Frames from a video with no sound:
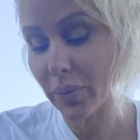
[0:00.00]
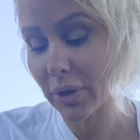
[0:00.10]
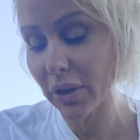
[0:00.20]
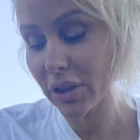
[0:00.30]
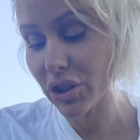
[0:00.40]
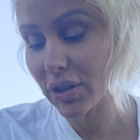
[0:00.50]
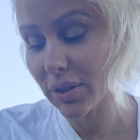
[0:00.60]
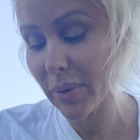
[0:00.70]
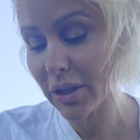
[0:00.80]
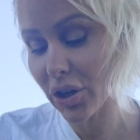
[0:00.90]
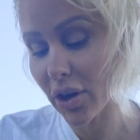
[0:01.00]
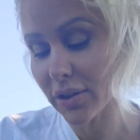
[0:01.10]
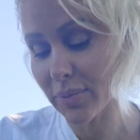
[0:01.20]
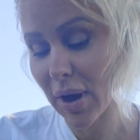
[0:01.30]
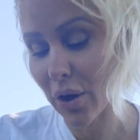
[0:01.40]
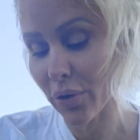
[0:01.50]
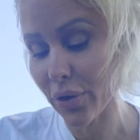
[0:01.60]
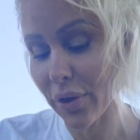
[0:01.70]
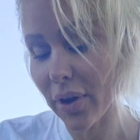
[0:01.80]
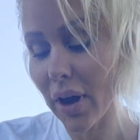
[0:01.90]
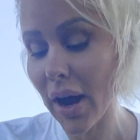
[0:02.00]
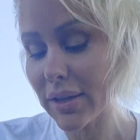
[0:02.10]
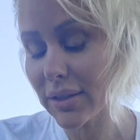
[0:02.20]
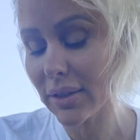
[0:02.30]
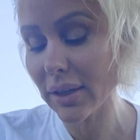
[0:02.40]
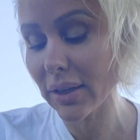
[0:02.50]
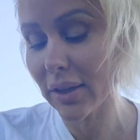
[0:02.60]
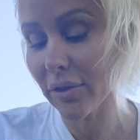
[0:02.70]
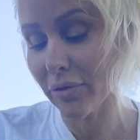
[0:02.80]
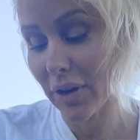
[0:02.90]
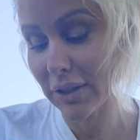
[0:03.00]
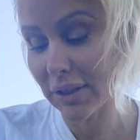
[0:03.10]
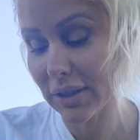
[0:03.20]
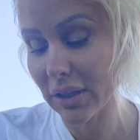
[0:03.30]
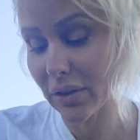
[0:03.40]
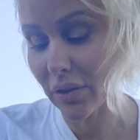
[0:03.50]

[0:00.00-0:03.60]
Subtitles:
from the clutches of my dog's mouth, isolated, fenced